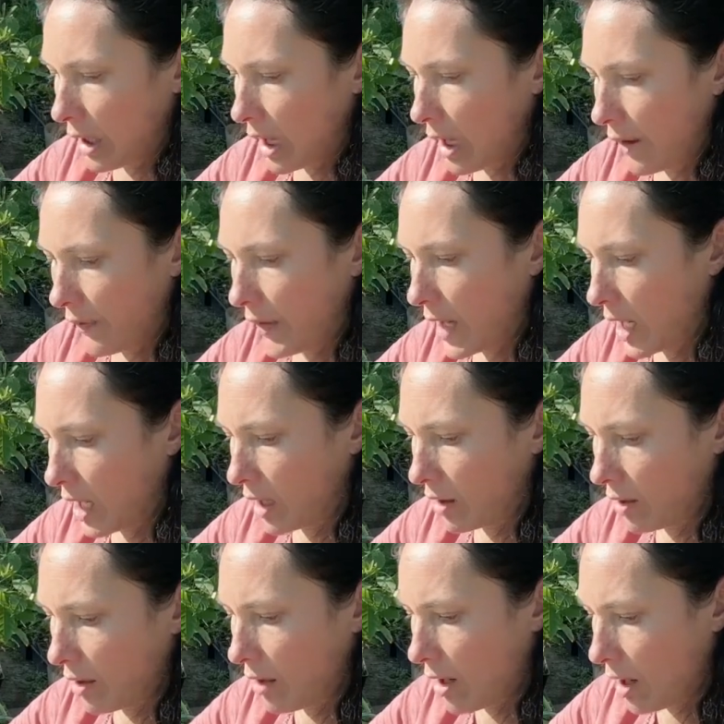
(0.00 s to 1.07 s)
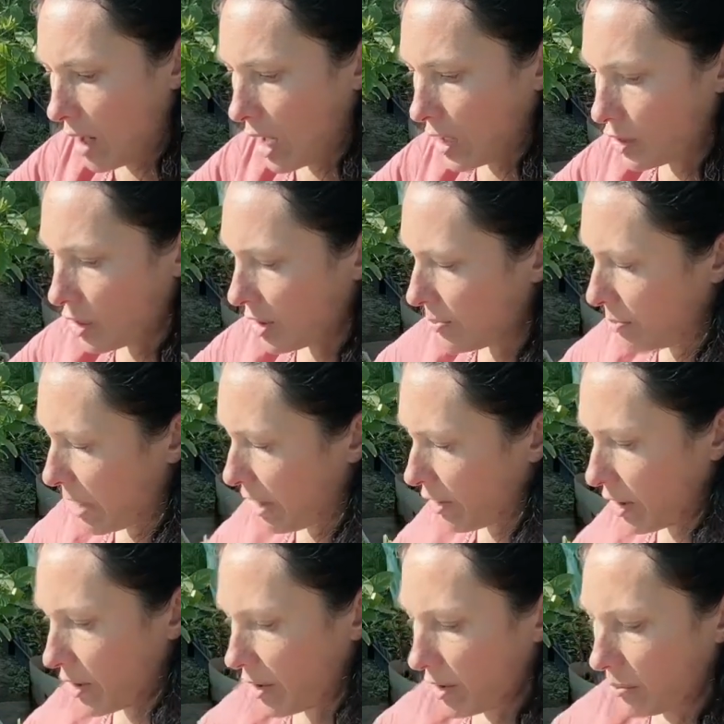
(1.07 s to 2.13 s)
and then I just
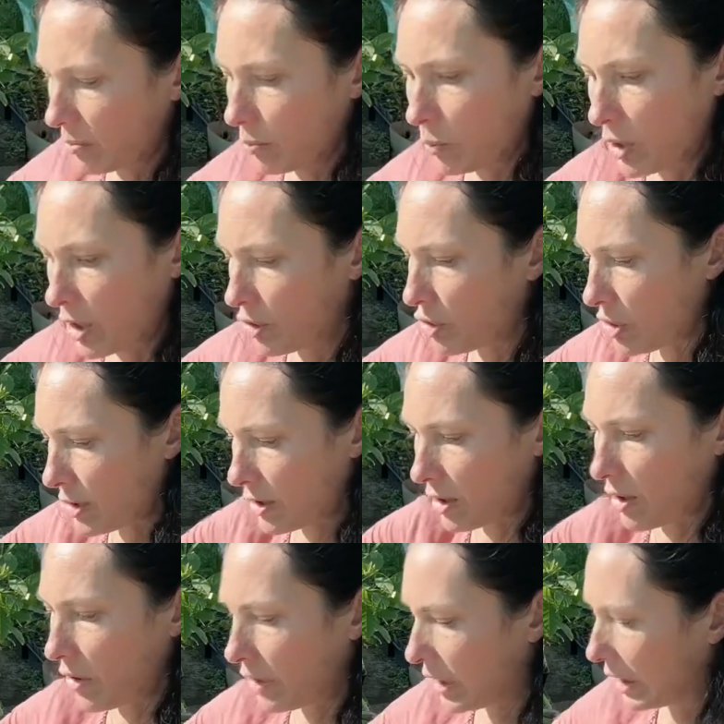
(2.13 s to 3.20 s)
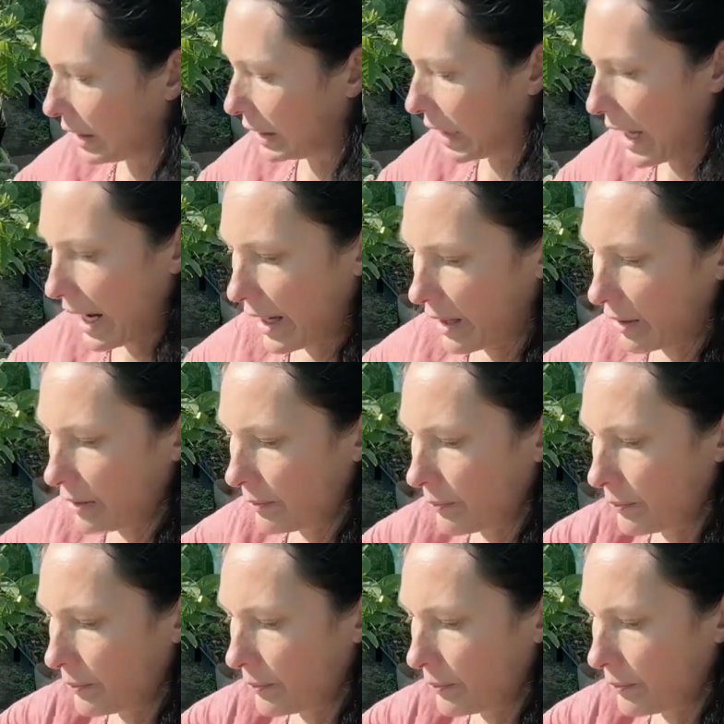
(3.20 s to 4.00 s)
bury them with just a thin layer.